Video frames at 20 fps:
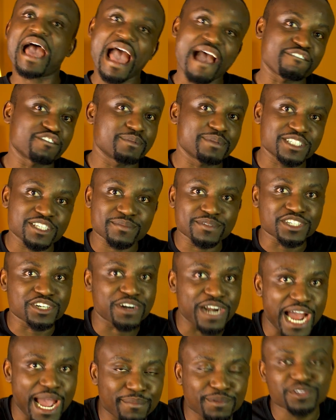you have to be
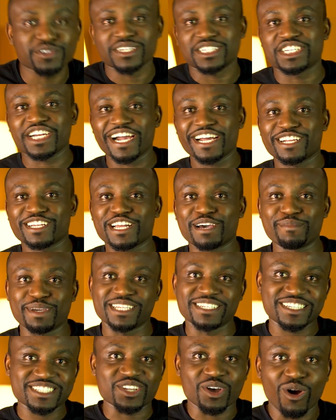subscribed to the channel. I
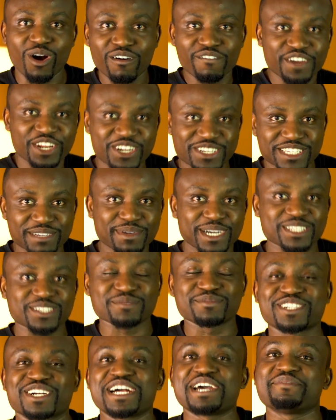mean, this whole video is about
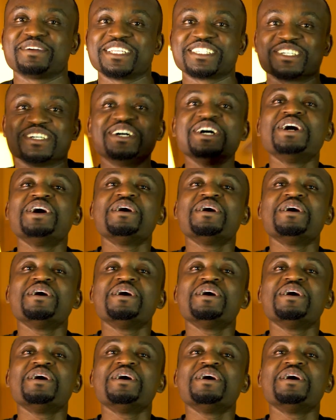subscribing. So